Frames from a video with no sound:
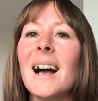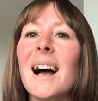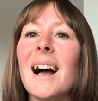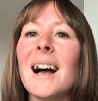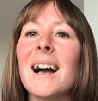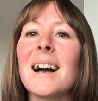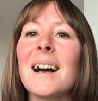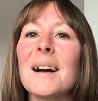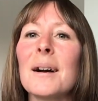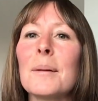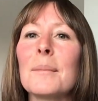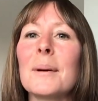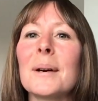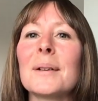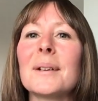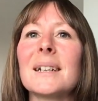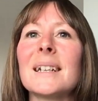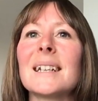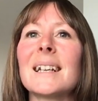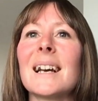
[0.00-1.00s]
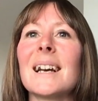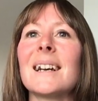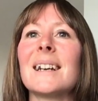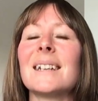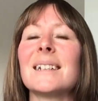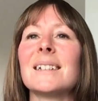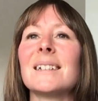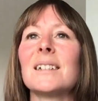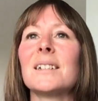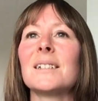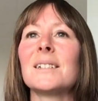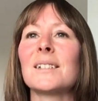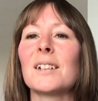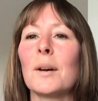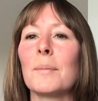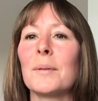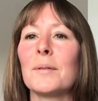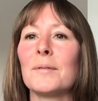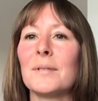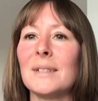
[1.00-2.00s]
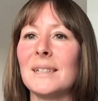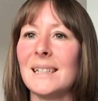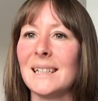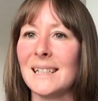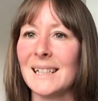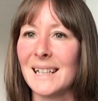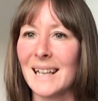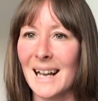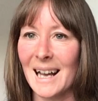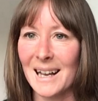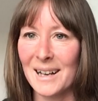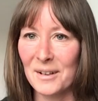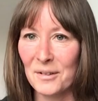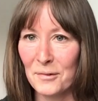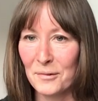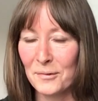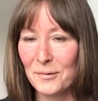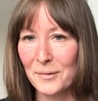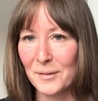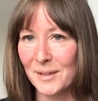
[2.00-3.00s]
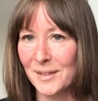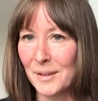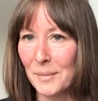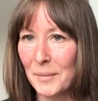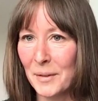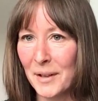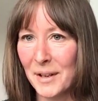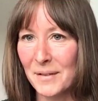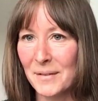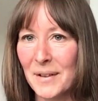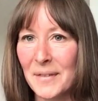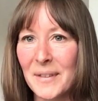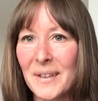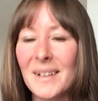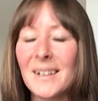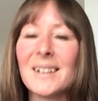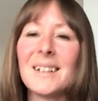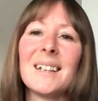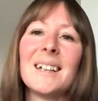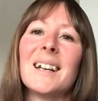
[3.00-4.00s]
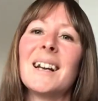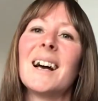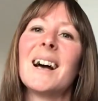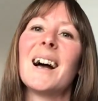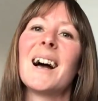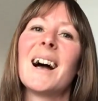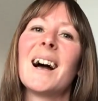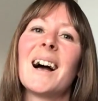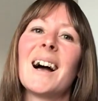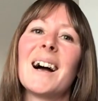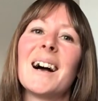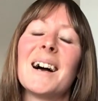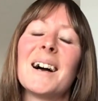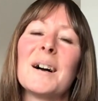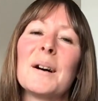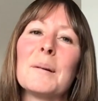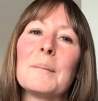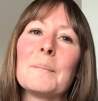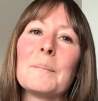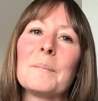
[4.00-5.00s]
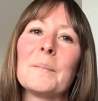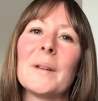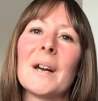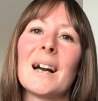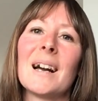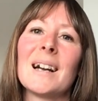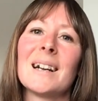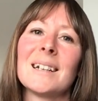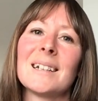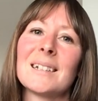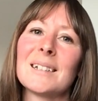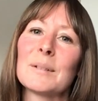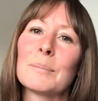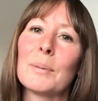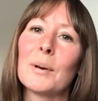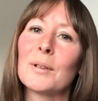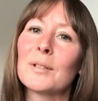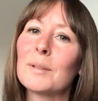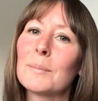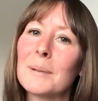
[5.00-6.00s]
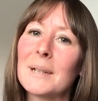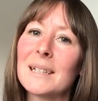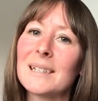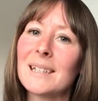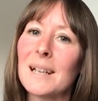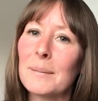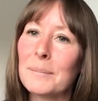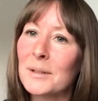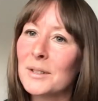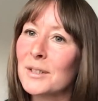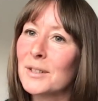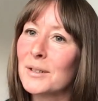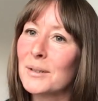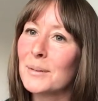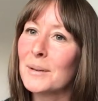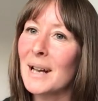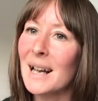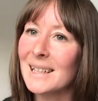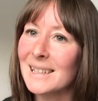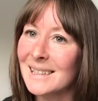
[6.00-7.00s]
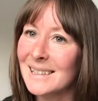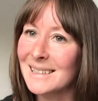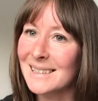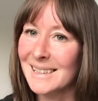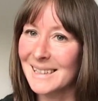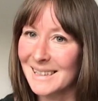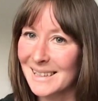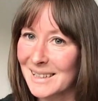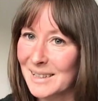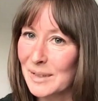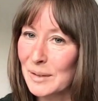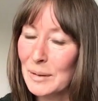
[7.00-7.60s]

I'm going to get a nice cup of decaf, something or other, and possibly attempt to edit this